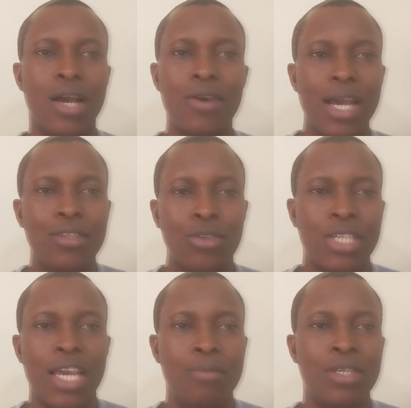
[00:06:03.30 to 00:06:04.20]
How can your
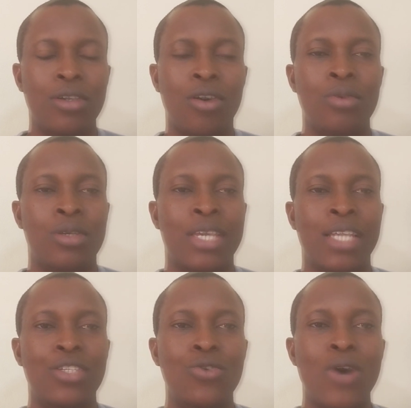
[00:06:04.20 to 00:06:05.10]
child be
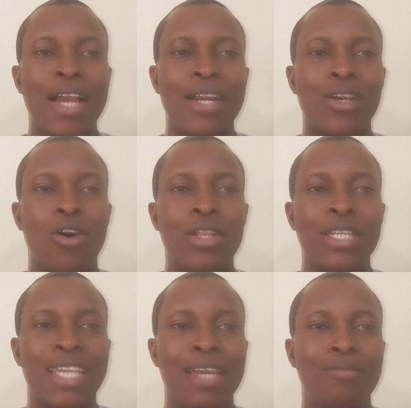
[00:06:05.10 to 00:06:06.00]
getting you angry all
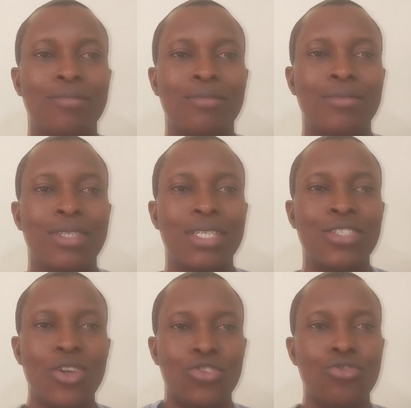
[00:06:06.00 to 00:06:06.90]
the time?
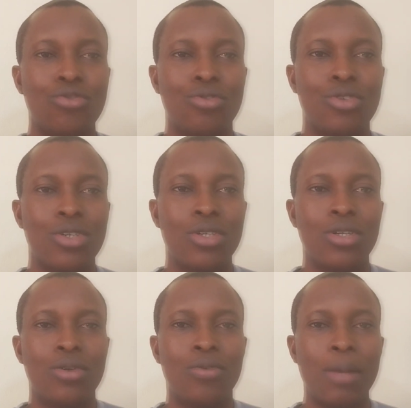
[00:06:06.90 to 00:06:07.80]
It's not true.
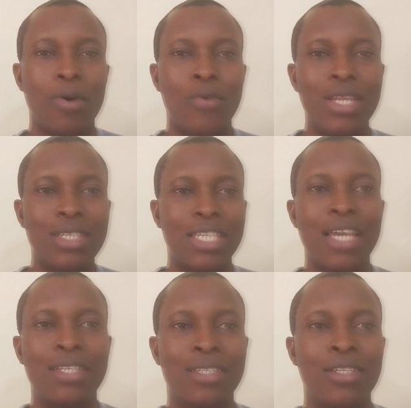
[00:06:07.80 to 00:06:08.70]
What about when the
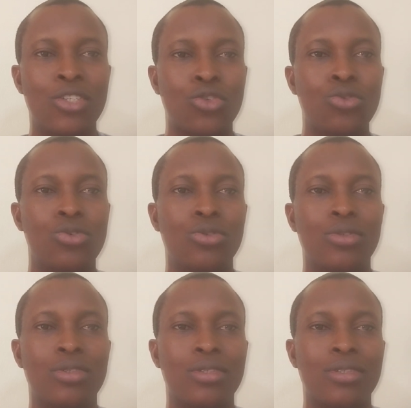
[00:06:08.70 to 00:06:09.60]
child is in the school
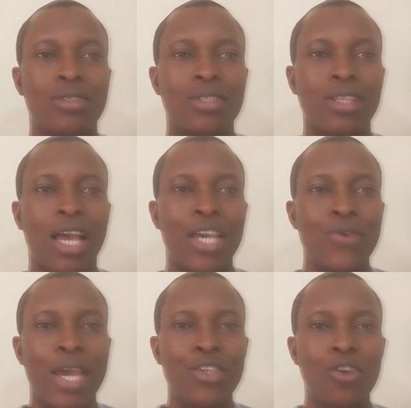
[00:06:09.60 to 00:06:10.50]

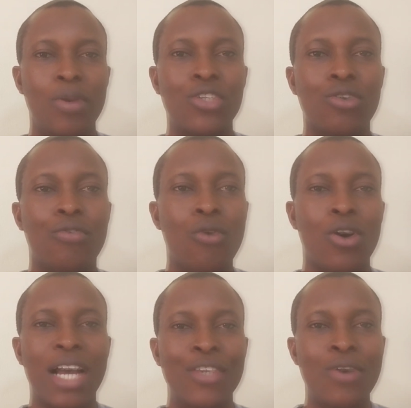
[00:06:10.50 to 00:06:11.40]
and you are in your place of
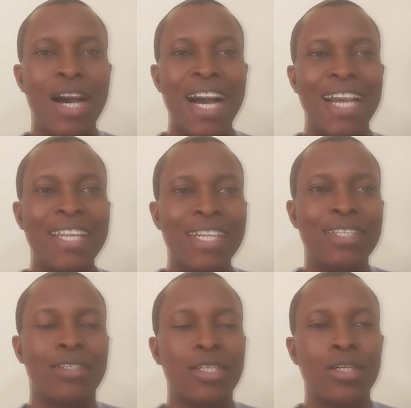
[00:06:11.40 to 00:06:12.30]
work and you are
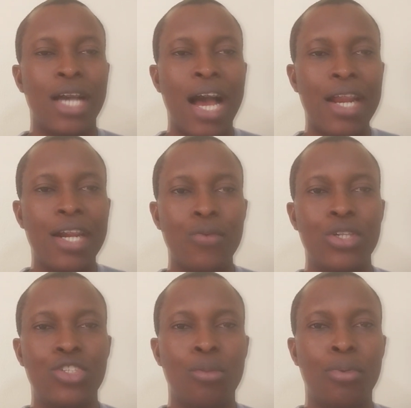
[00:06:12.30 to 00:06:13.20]
angry? Angry
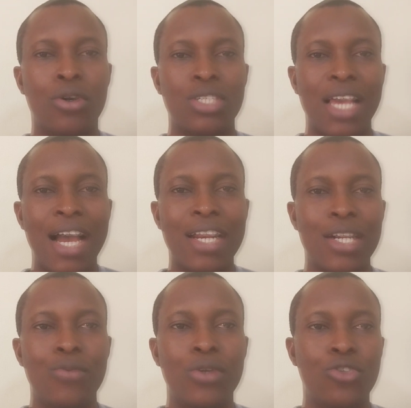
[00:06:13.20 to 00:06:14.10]
with your boss,
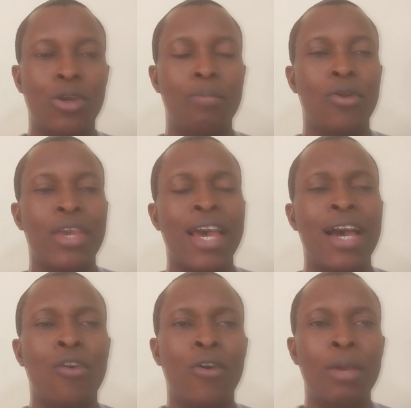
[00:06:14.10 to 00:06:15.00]
angry with your
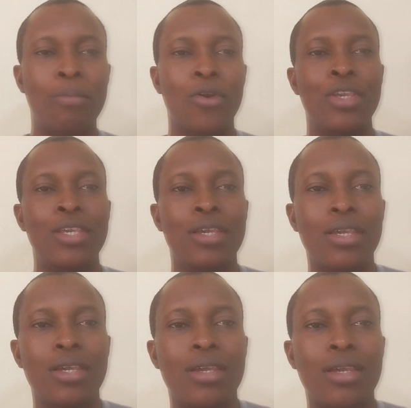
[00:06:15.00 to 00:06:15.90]
employer or employee.